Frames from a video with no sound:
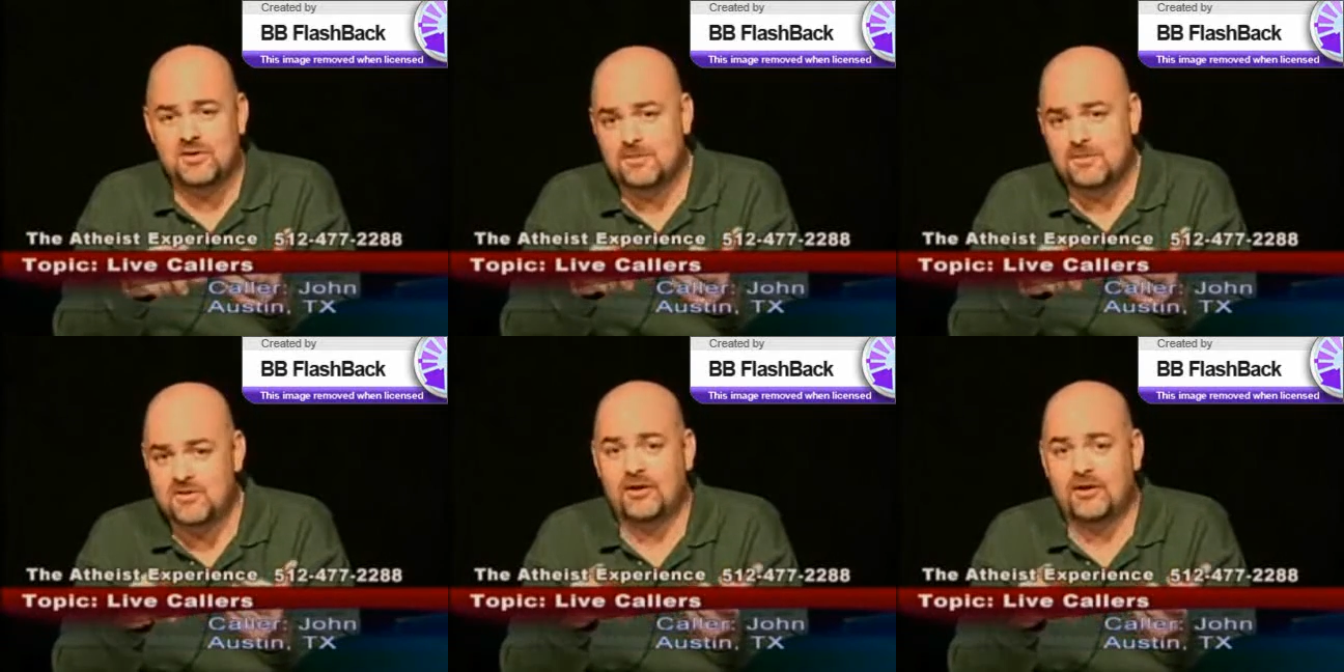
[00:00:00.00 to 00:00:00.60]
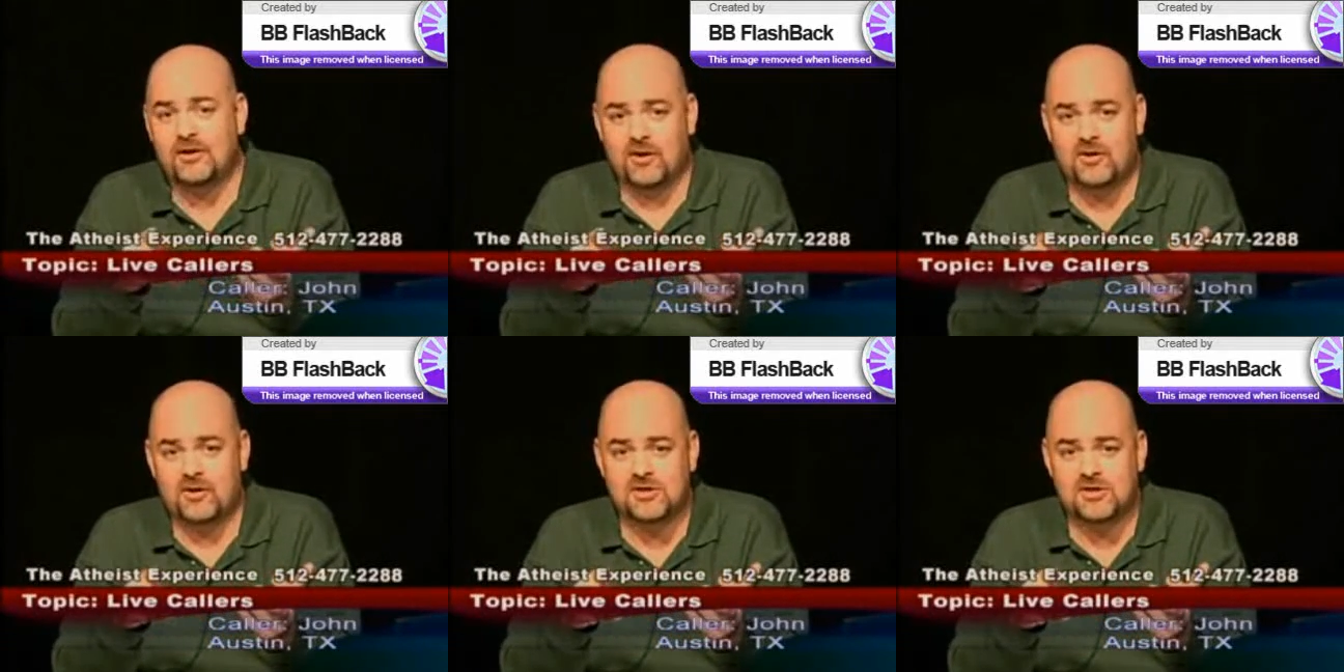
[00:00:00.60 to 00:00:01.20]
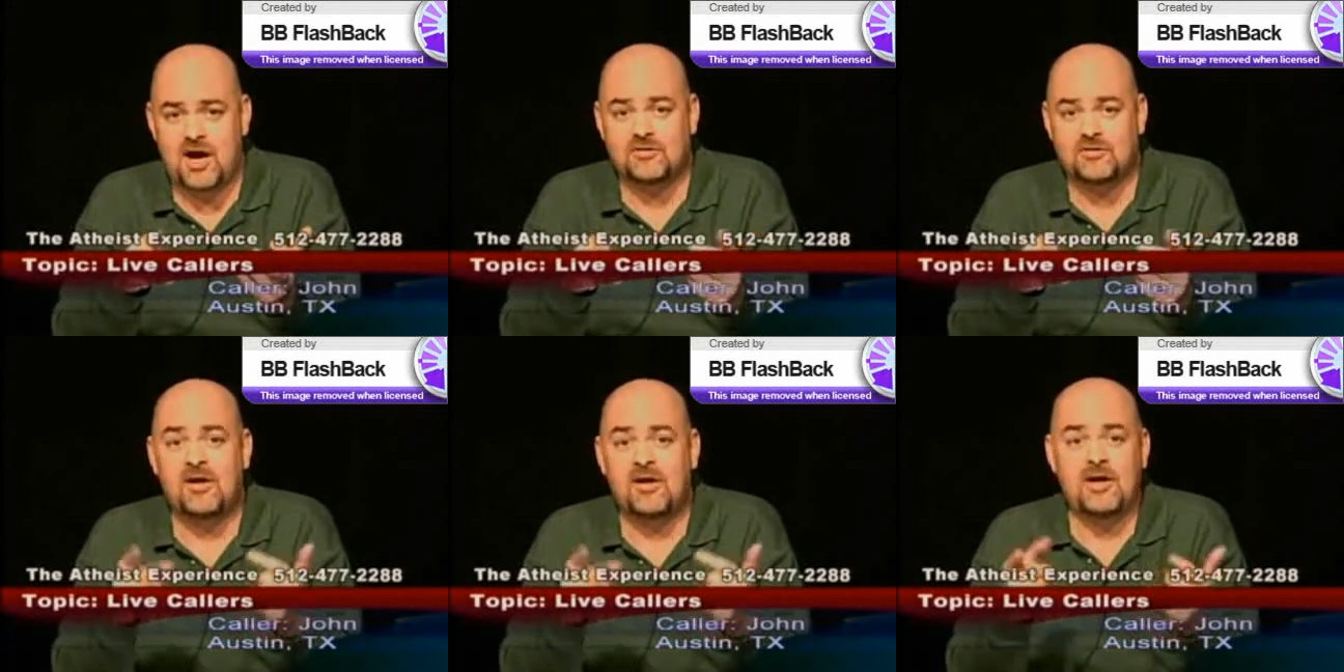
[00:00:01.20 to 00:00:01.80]
It was supposedly, according to
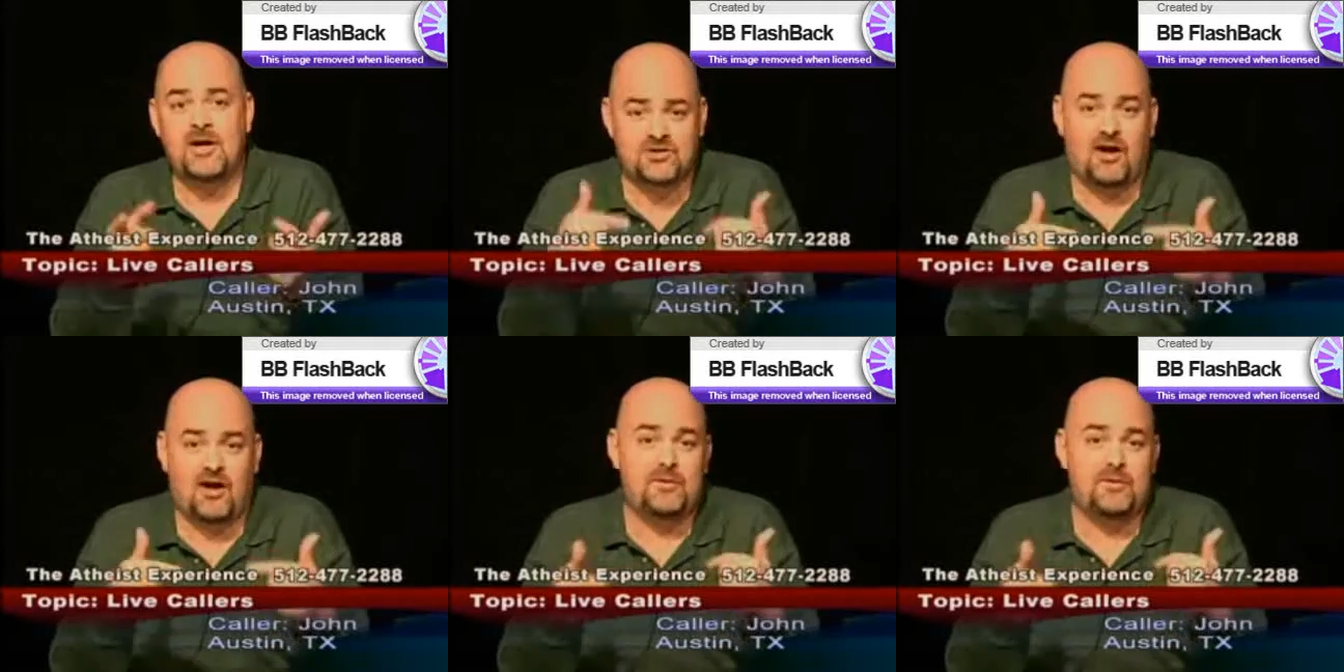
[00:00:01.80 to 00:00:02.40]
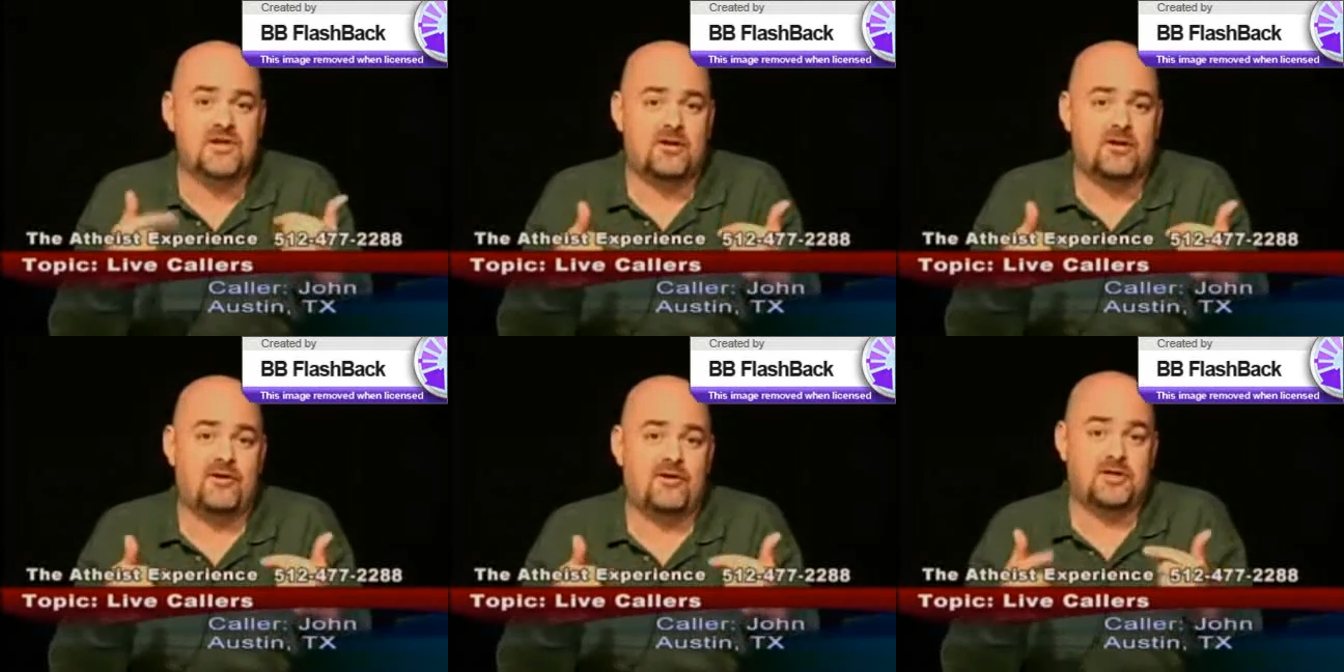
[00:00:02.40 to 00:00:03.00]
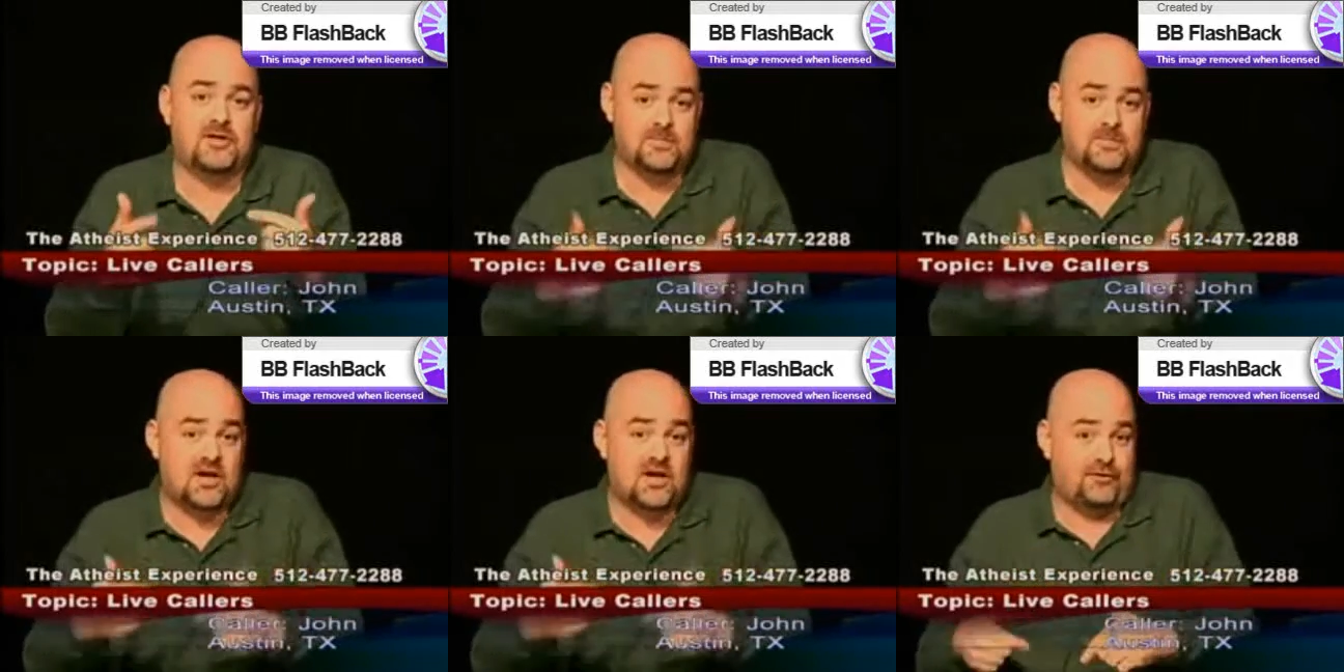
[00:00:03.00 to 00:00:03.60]
Christian doctrine, himself. He was
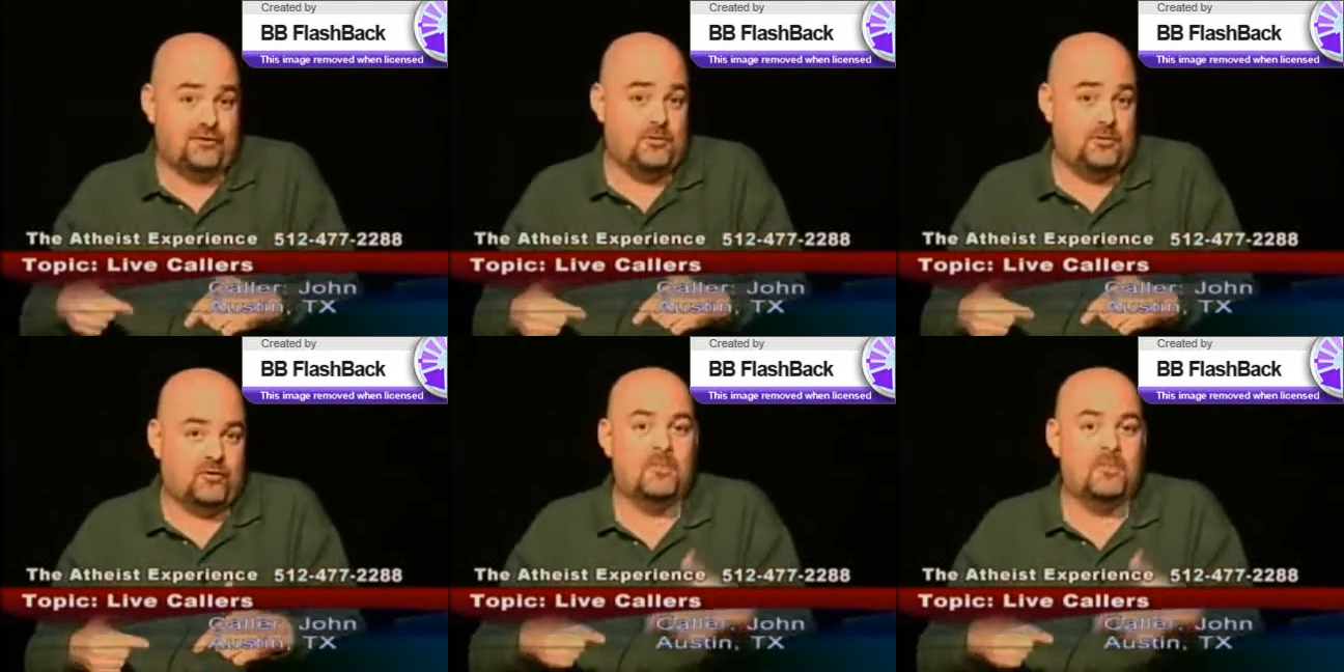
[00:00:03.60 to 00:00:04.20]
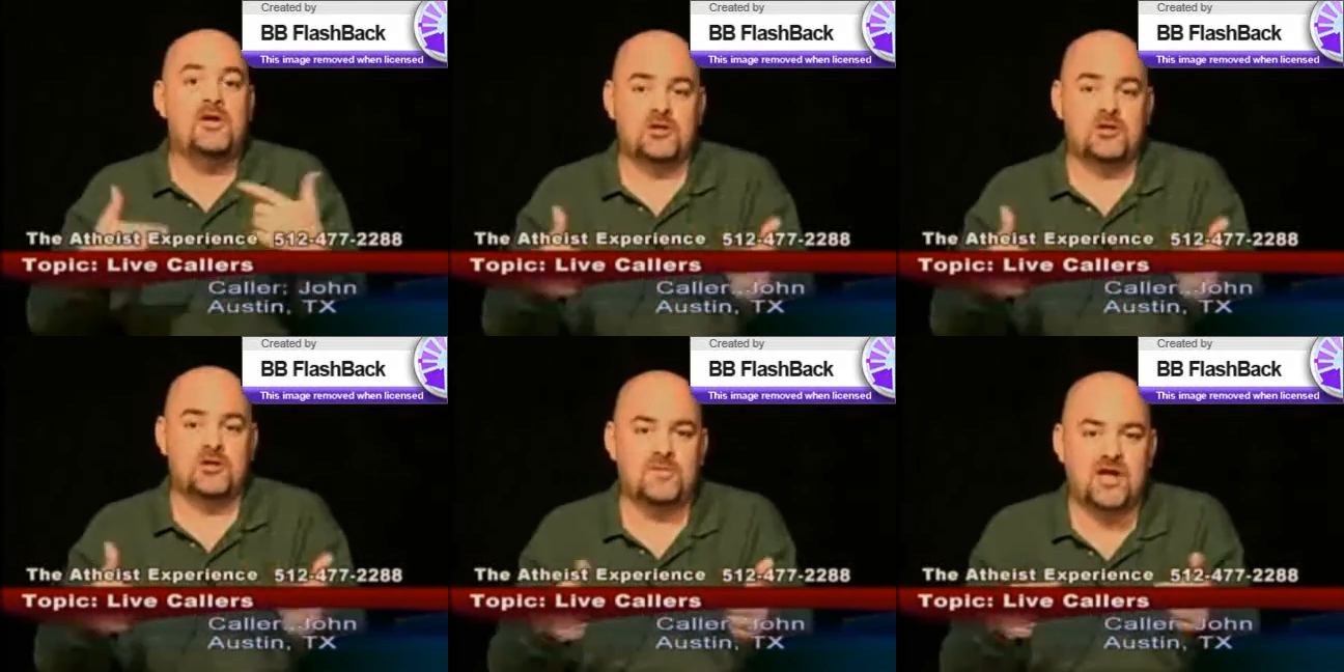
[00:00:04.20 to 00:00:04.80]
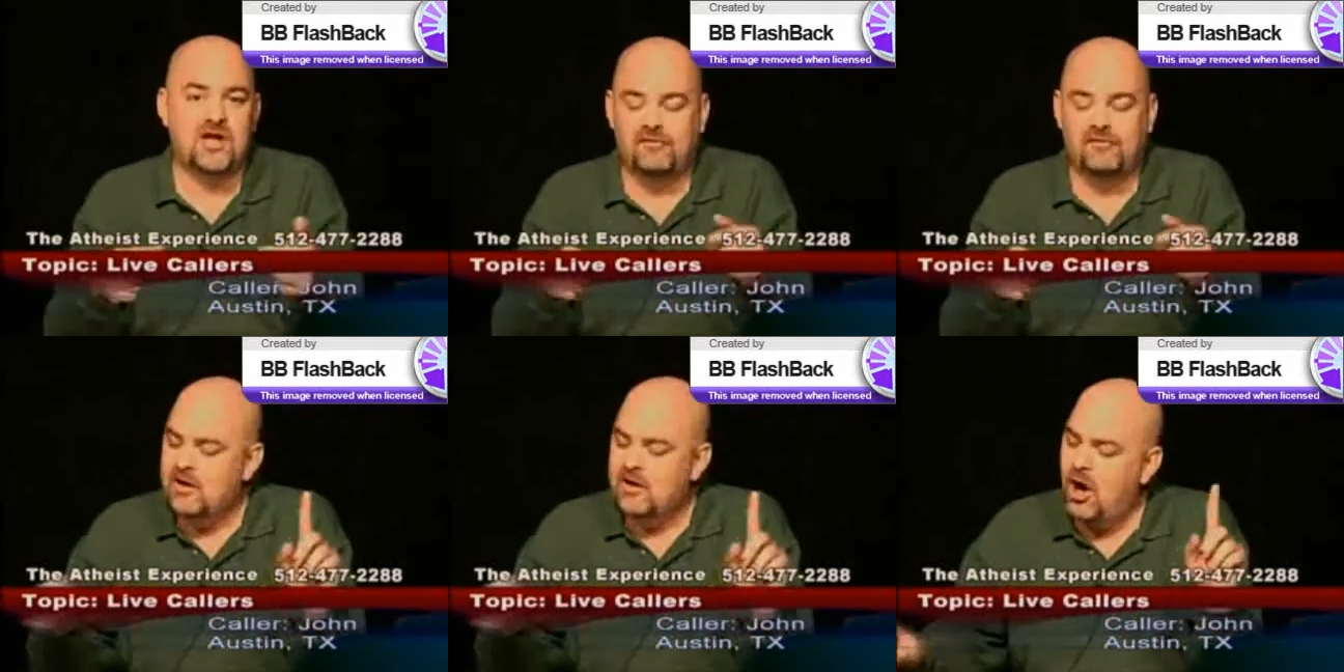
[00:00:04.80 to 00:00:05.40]
sacrificing himself in human form
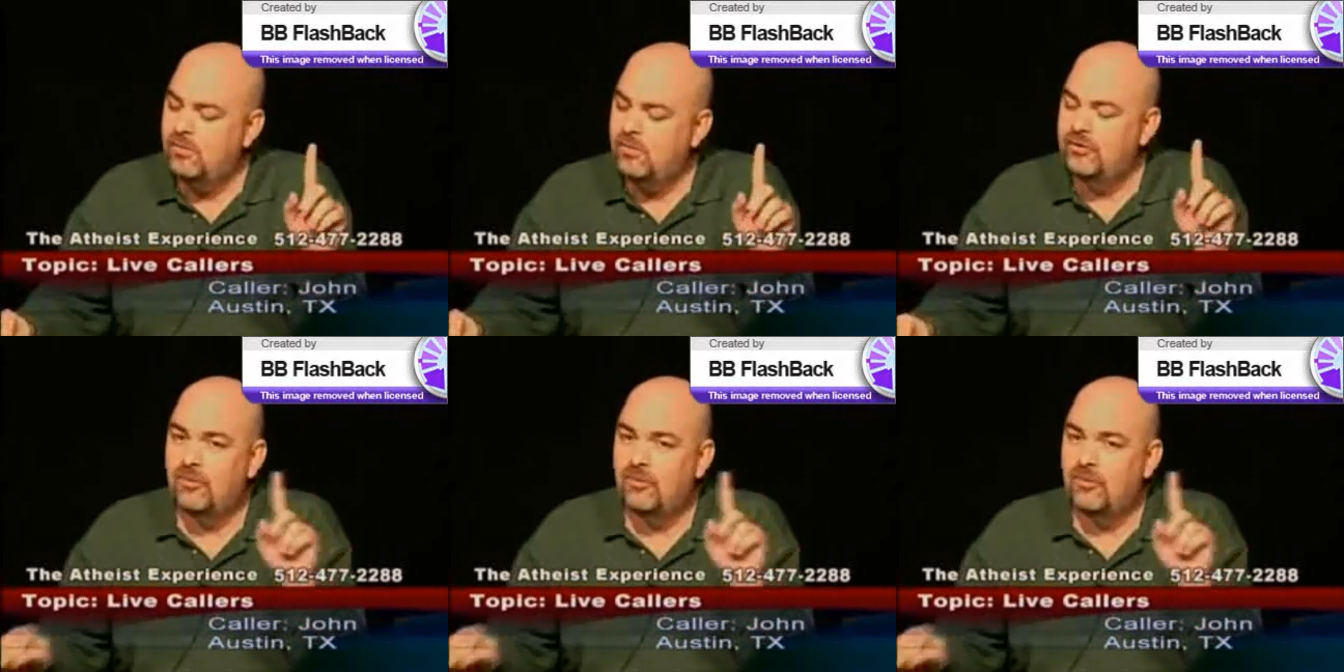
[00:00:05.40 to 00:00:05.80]
to himself.